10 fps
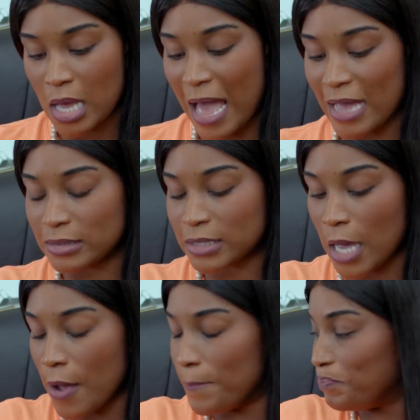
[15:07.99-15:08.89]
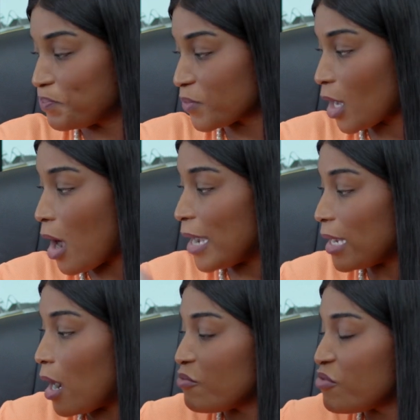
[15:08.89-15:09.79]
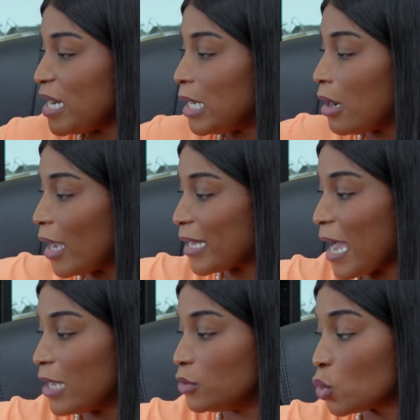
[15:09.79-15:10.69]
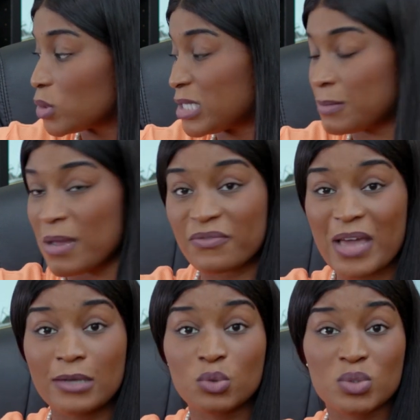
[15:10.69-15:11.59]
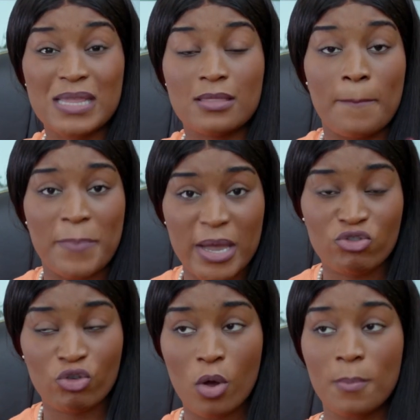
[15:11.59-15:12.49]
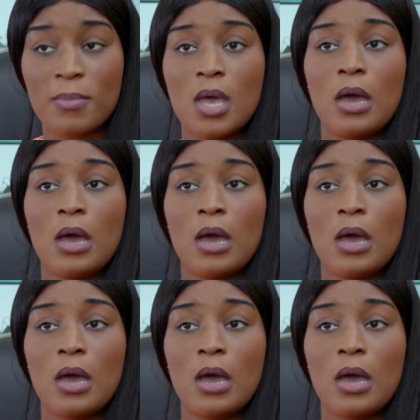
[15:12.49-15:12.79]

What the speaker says: And I really like candles, the smell of candles in the bedroom.